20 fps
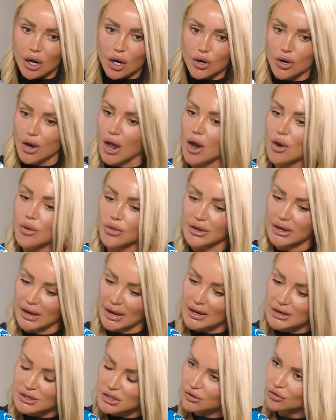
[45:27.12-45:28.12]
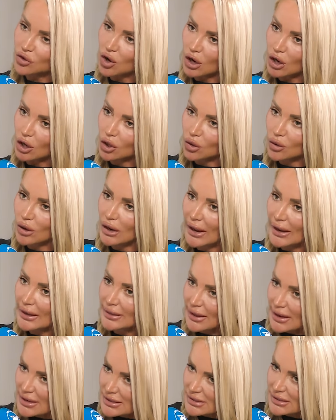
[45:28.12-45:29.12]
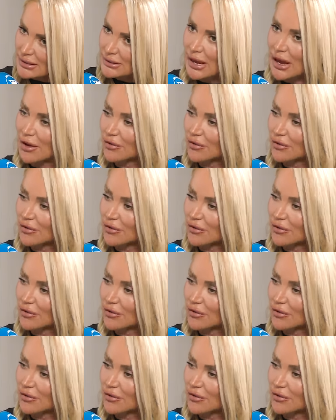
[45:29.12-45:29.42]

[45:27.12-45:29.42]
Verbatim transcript: no, the girls have got to look like this and